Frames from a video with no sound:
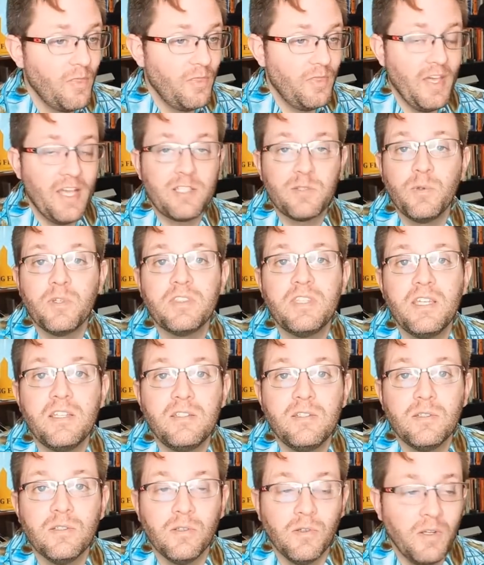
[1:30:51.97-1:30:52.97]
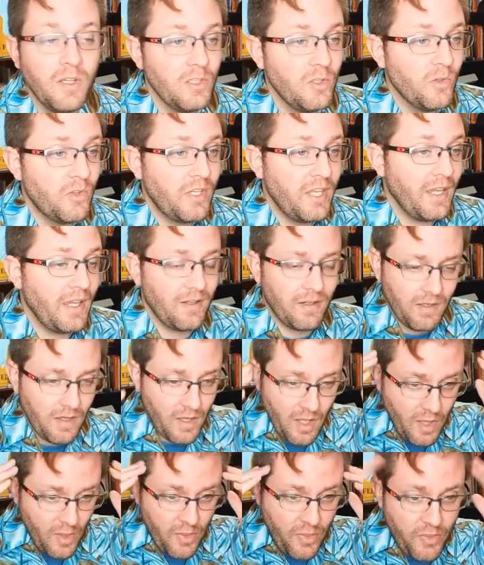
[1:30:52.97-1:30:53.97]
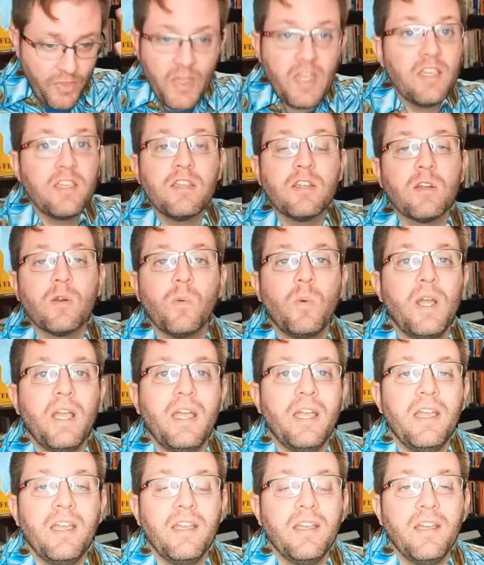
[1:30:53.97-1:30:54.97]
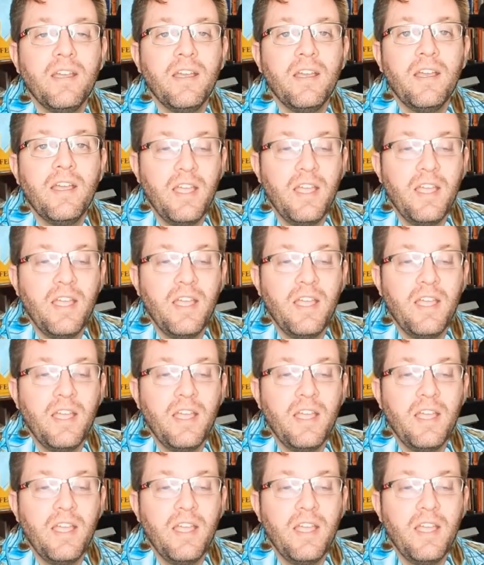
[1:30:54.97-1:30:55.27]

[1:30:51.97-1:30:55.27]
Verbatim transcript: That's what they do. You can't think your way